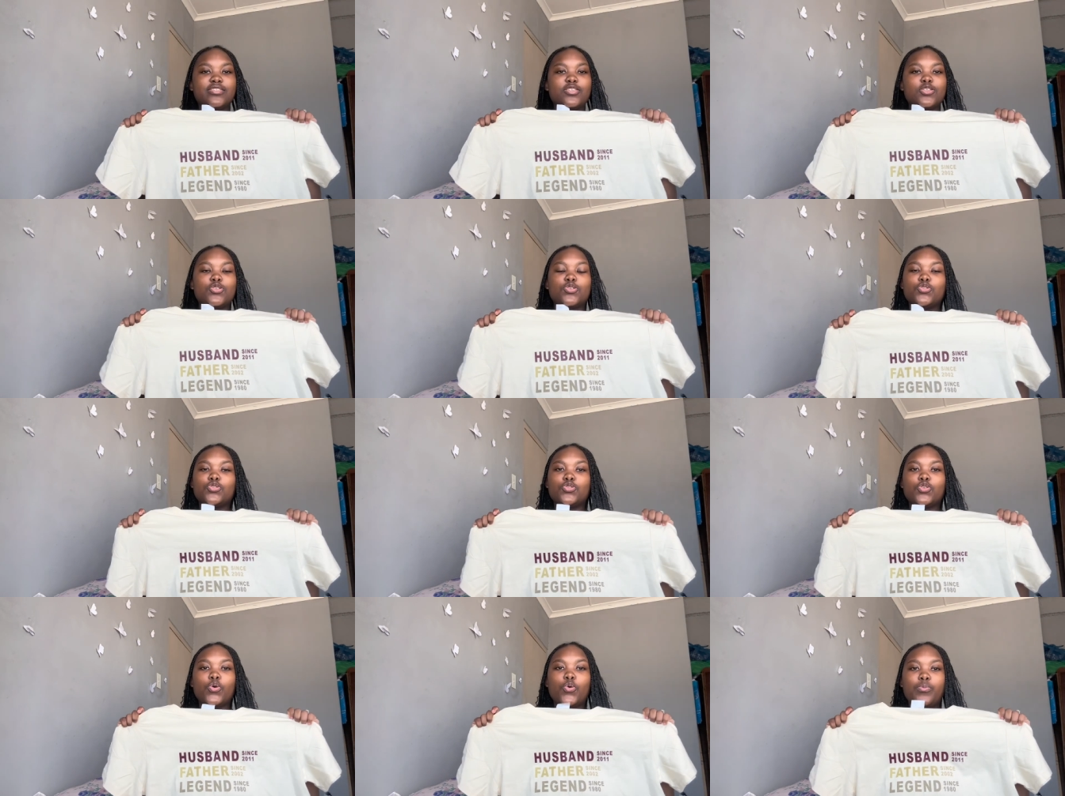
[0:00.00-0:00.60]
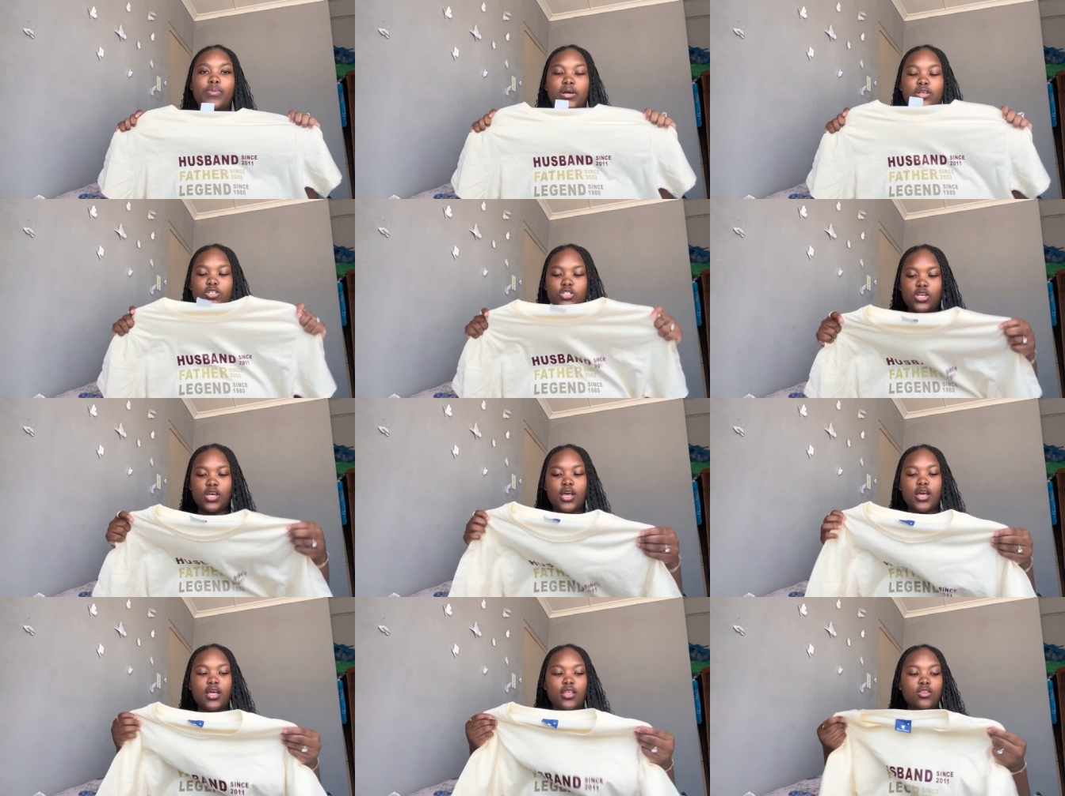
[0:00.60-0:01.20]
so much
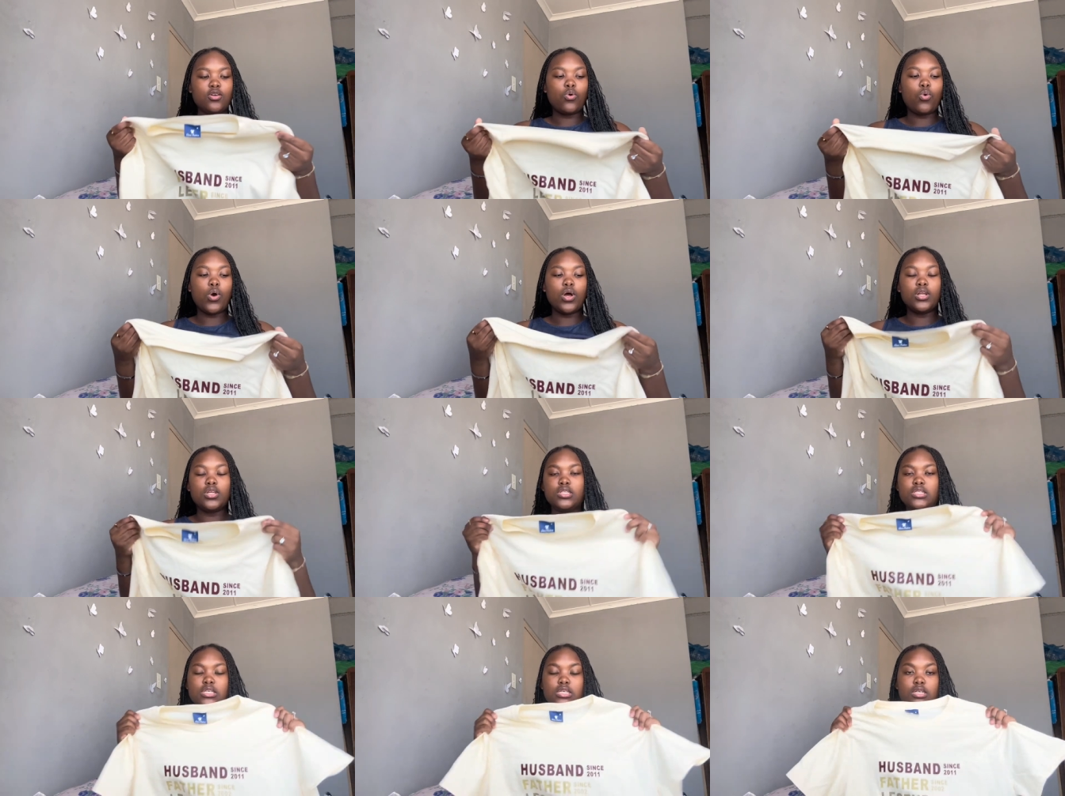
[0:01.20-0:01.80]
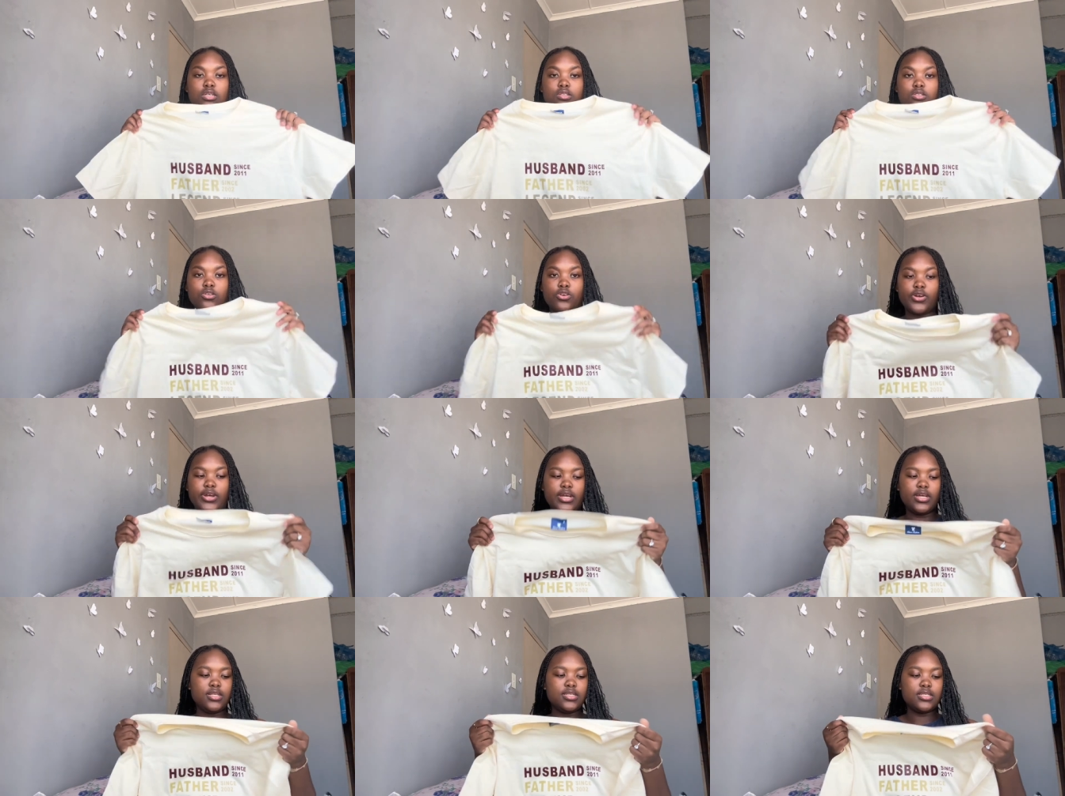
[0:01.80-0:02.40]
the quality is
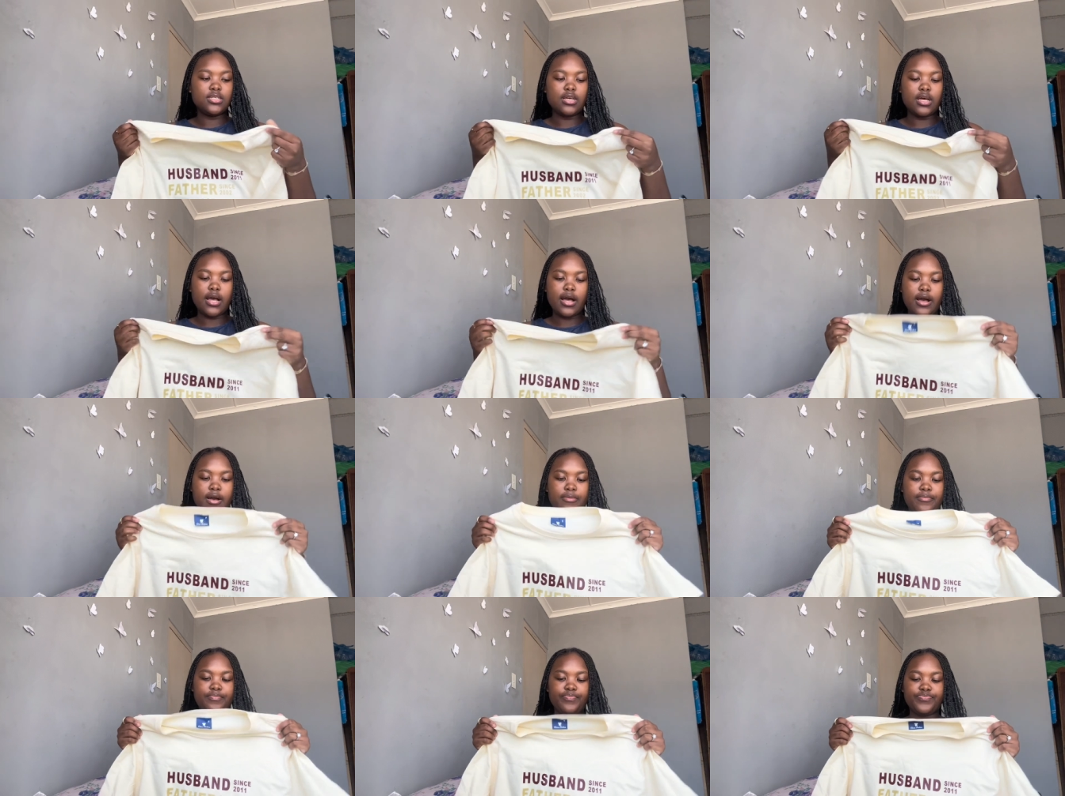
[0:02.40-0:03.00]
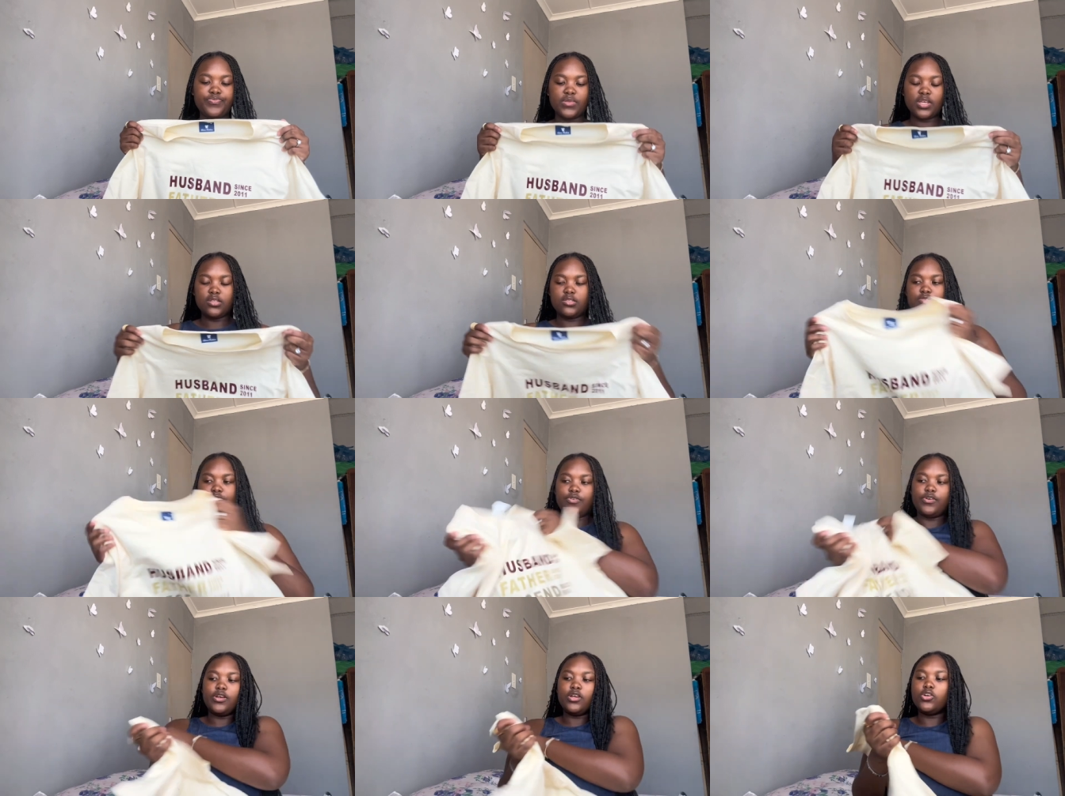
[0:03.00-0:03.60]
great um it's
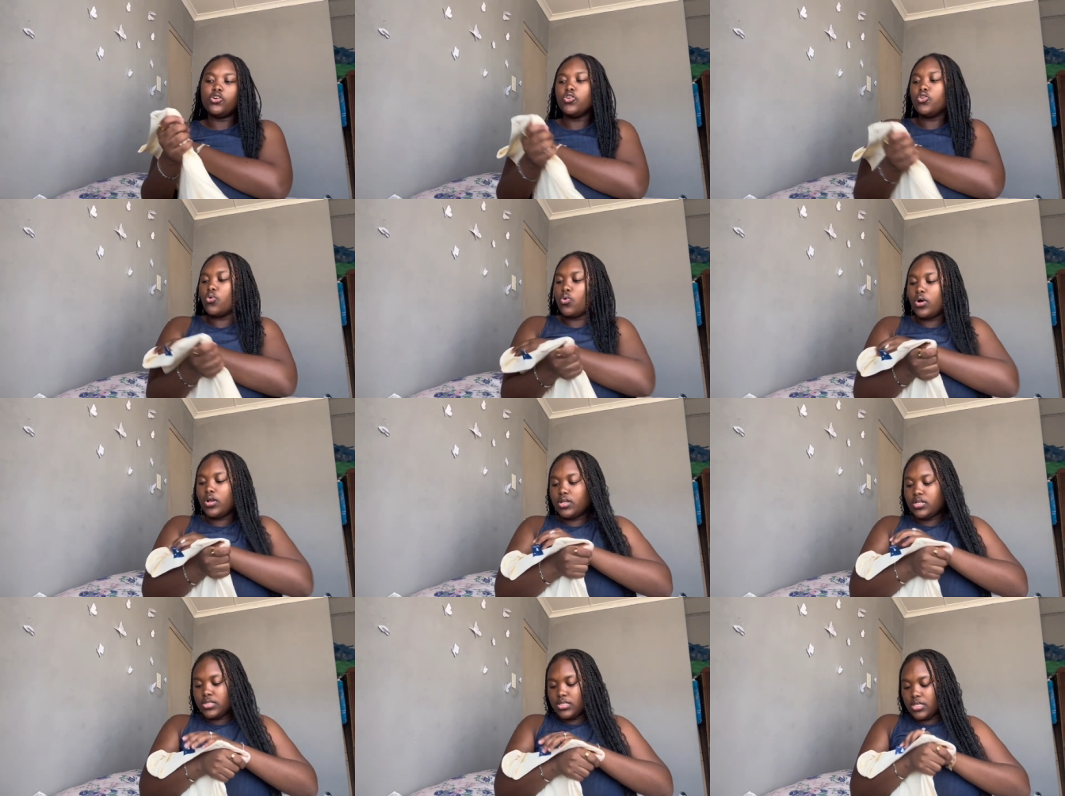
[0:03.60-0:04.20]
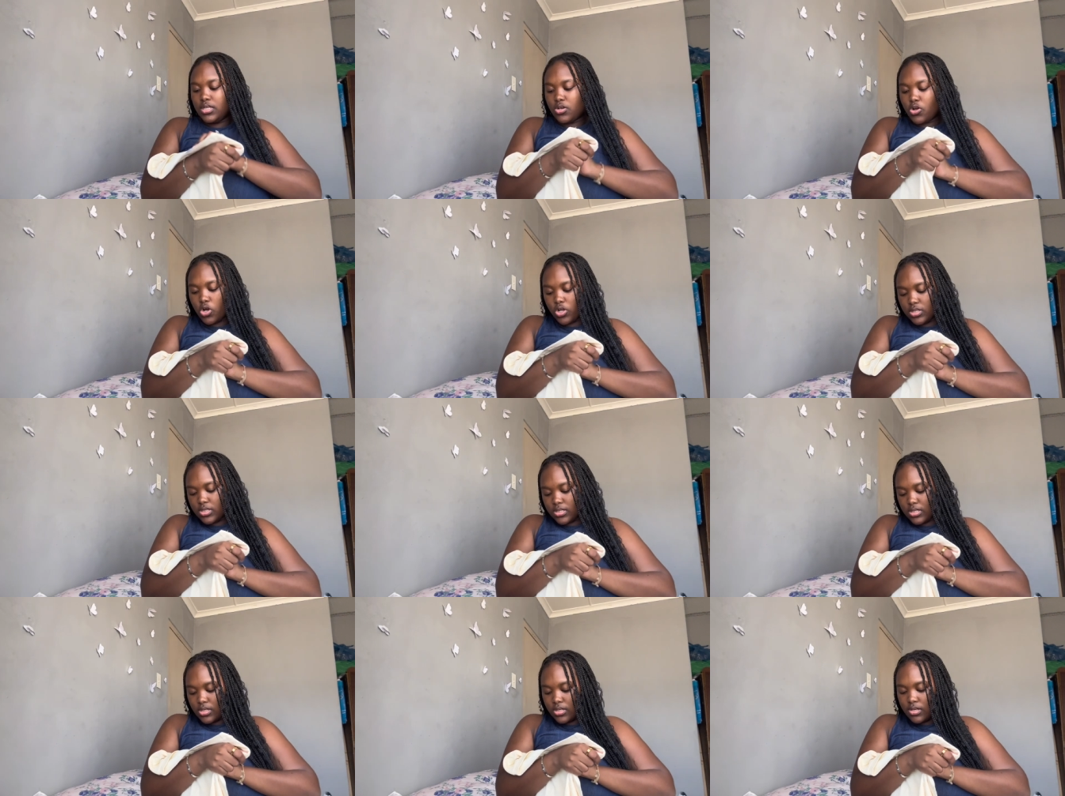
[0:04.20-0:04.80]
very good quality
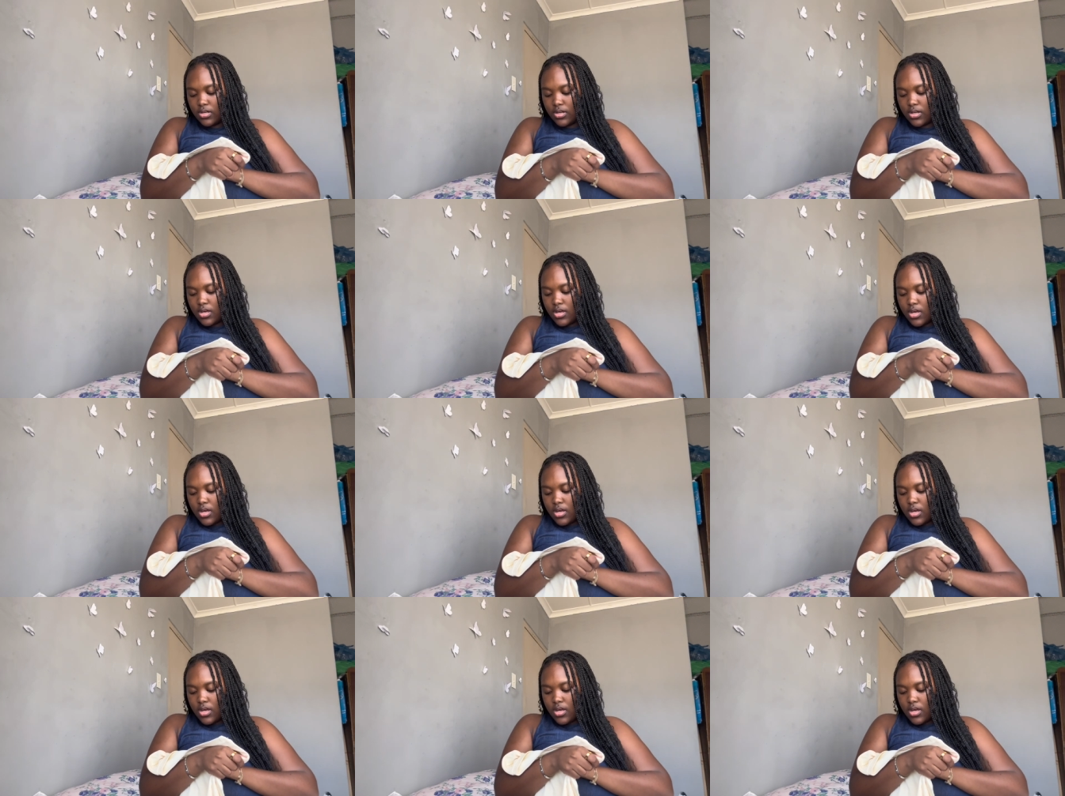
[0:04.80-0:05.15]
cotton